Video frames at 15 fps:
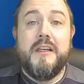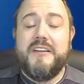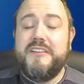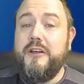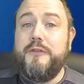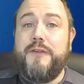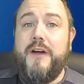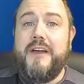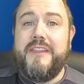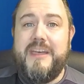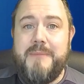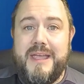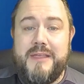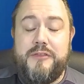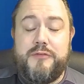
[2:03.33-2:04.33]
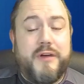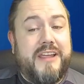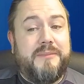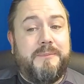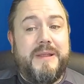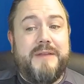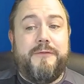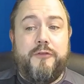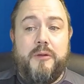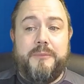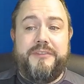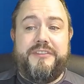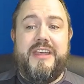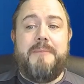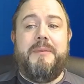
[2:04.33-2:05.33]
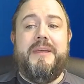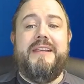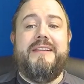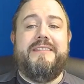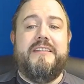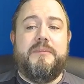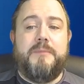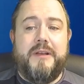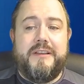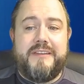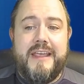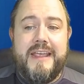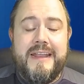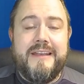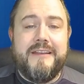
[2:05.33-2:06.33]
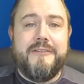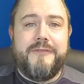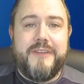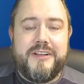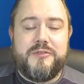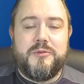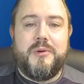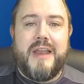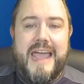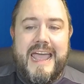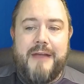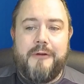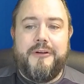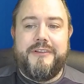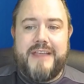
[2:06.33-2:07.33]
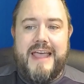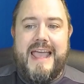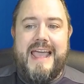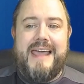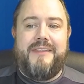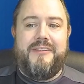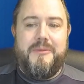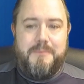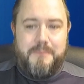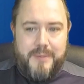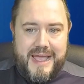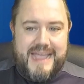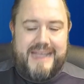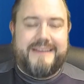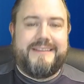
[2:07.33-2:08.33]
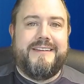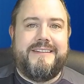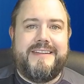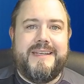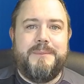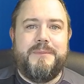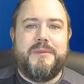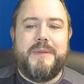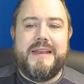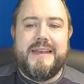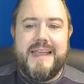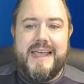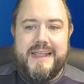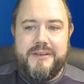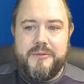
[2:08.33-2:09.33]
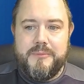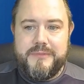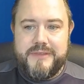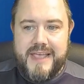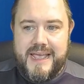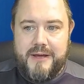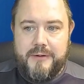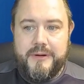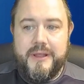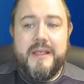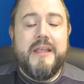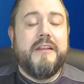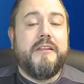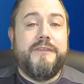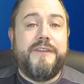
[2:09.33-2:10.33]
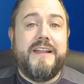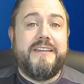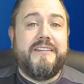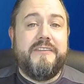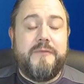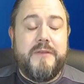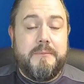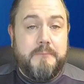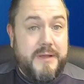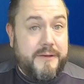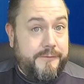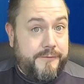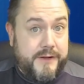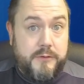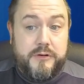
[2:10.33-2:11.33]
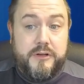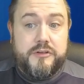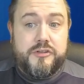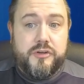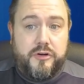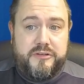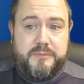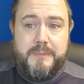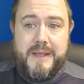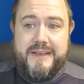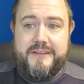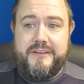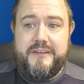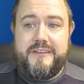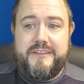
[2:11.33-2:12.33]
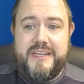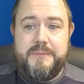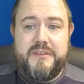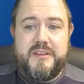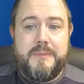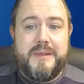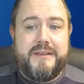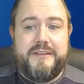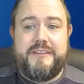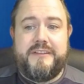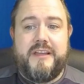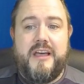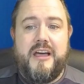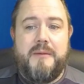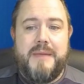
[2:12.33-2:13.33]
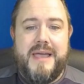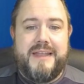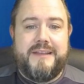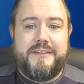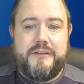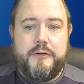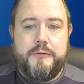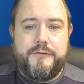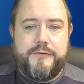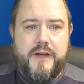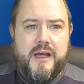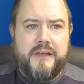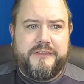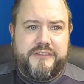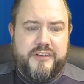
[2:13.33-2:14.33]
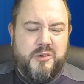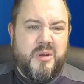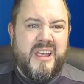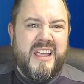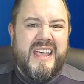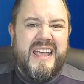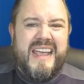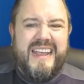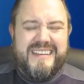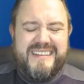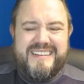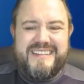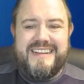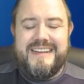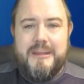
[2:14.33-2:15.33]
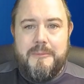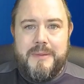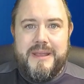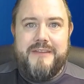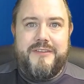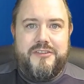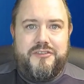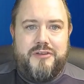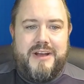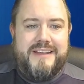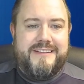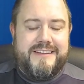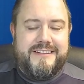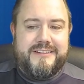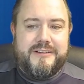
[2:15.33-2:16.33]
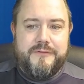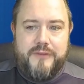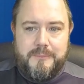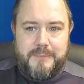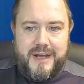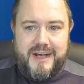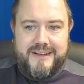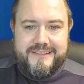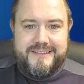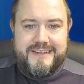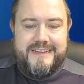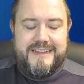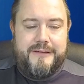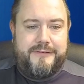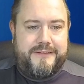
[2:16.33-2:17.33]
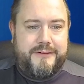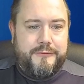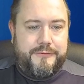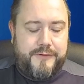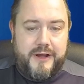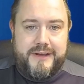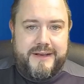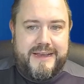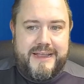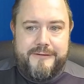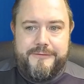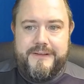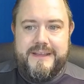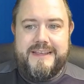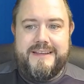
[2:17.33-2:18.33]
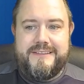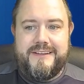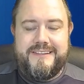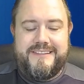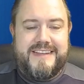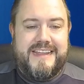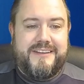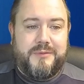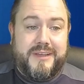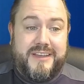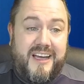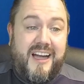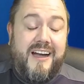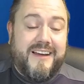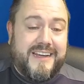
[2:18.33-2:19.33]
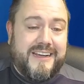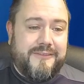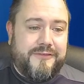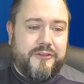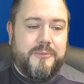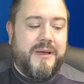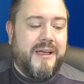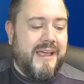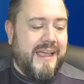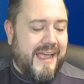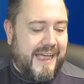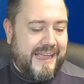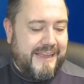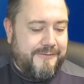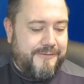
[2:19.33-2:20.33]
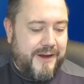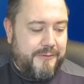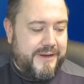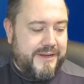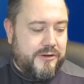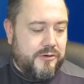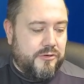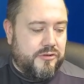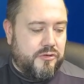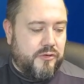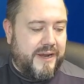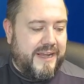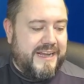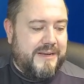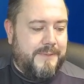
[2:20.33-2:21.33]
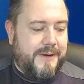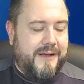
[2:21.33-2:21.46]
So far, their main threat has been from set pieces, but it's individual errors at the back that seem to be letting them down. Defensive midfielder Josh Benson seems to be the star man so far, so it's still a bit of a transition for Barnsley. They're still finding their feet, as I said, so I can't give them a very good grade.